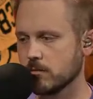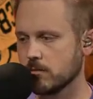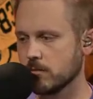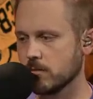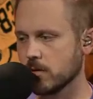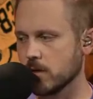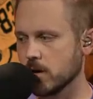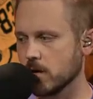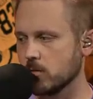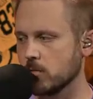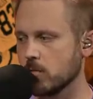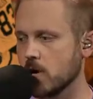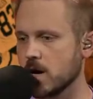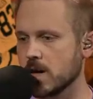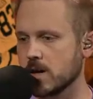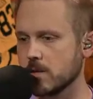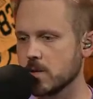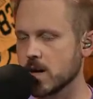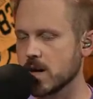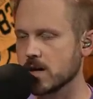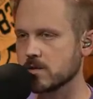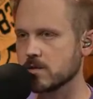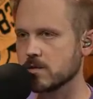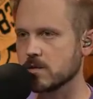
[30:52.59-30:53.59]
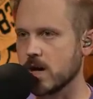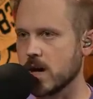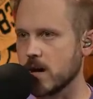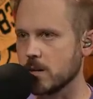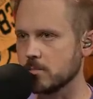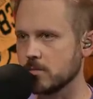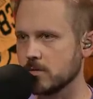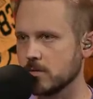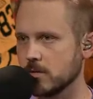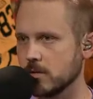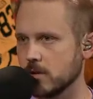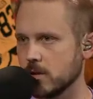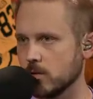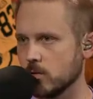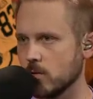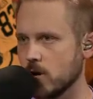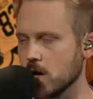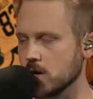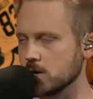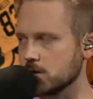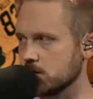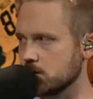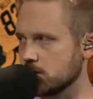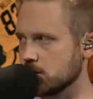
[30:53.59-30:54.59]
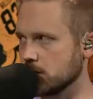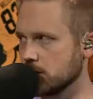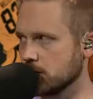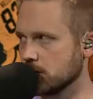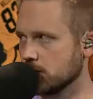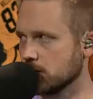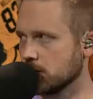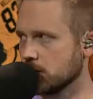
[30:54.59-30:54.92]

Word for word: the running back snaps in Washington.